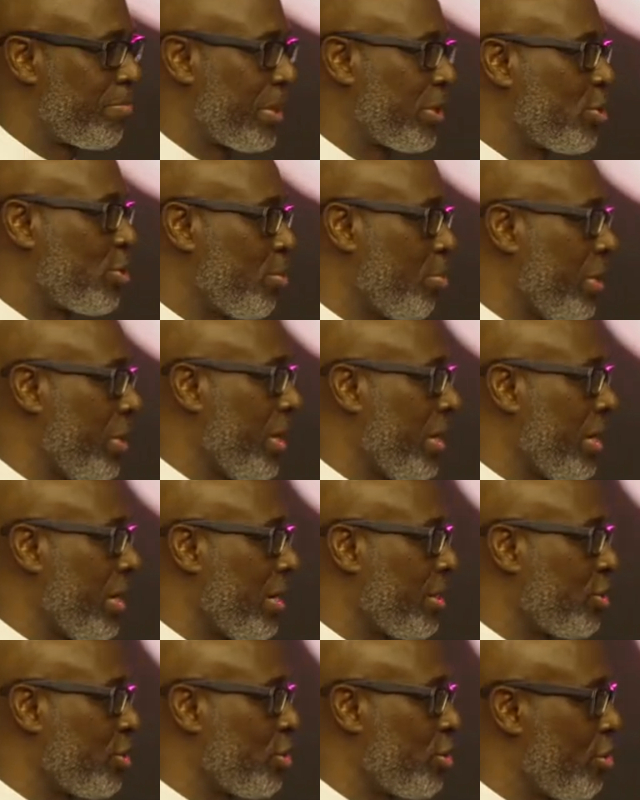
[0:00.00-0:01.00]
of Pastor B in
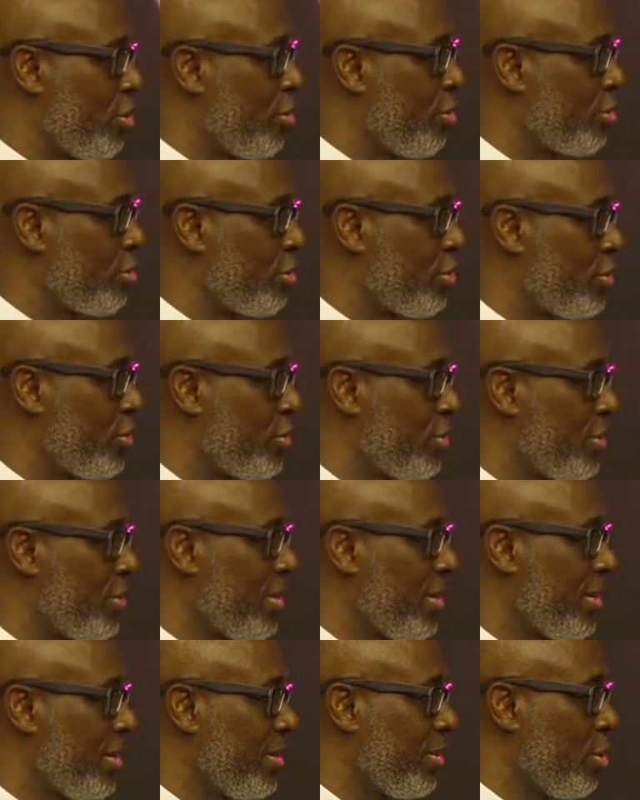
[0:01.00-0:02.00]
our church
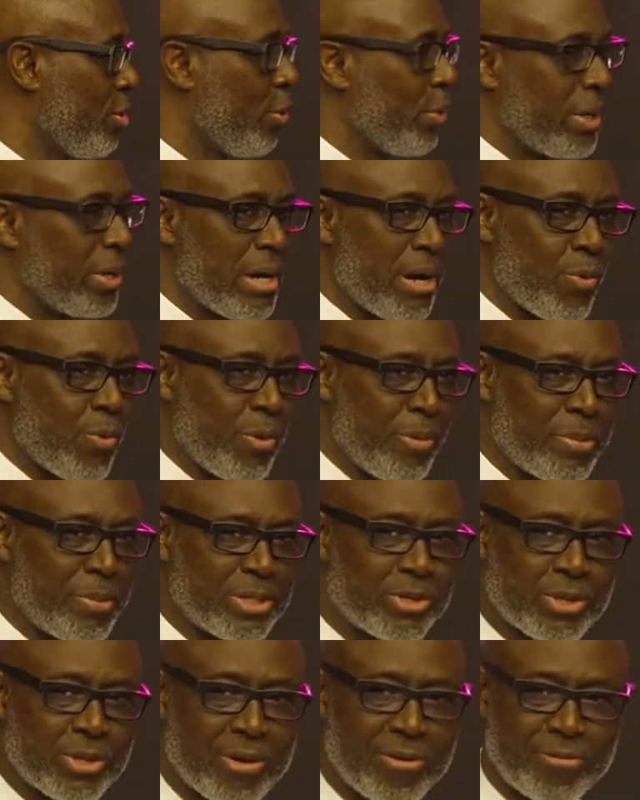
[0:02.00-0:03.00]
during our
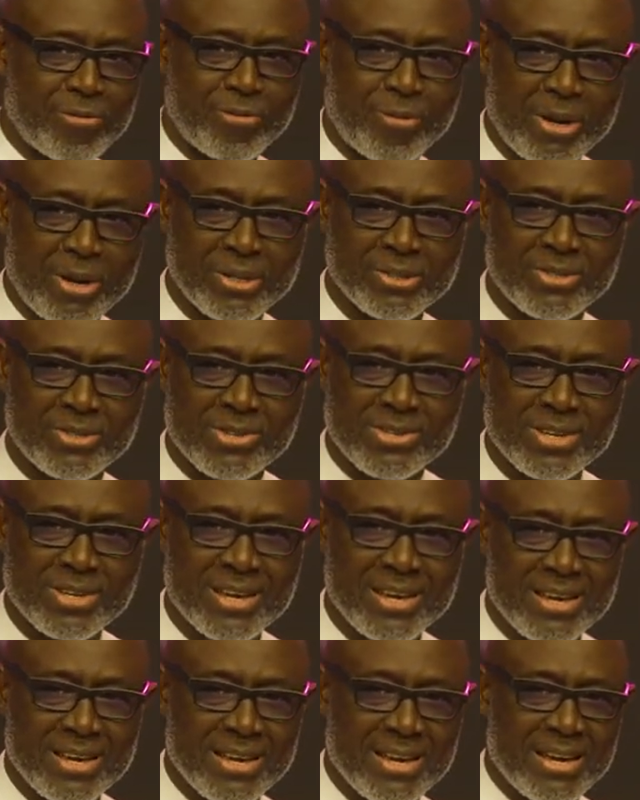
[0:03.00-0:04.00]
women's conference.
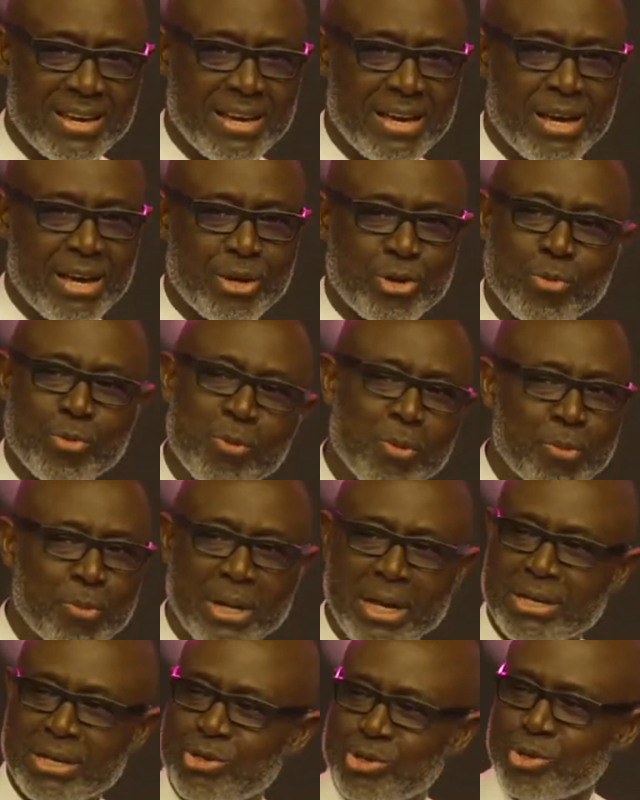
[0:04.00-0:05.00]
You
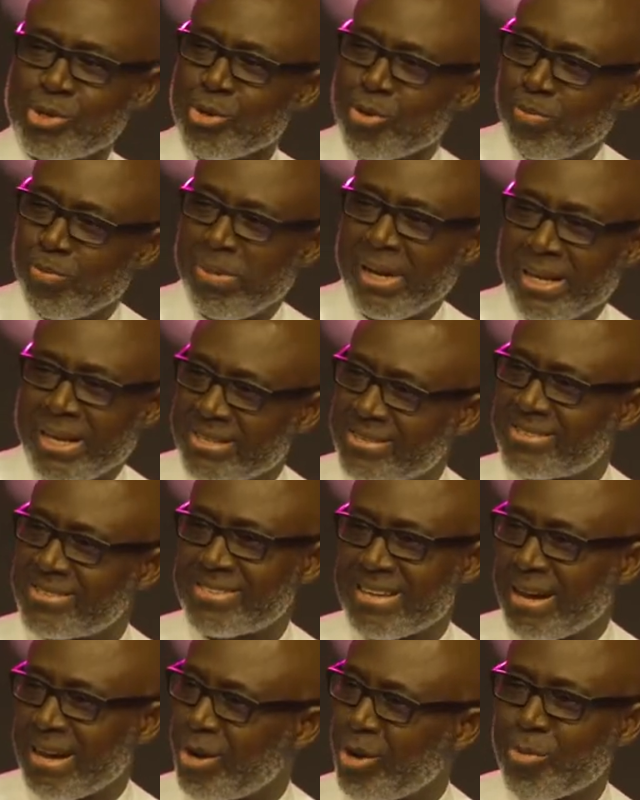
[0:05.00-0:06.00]
people are so
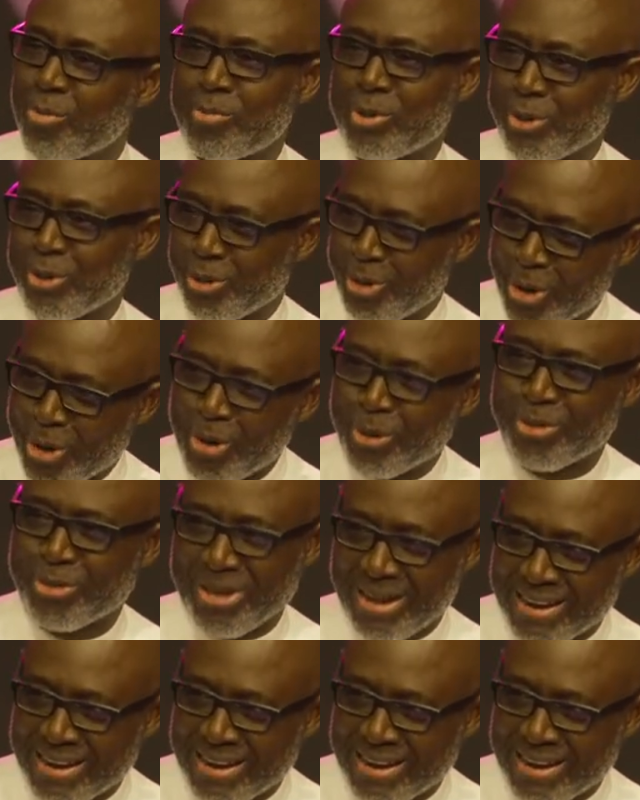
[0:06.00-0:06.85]
blessed. I hope you know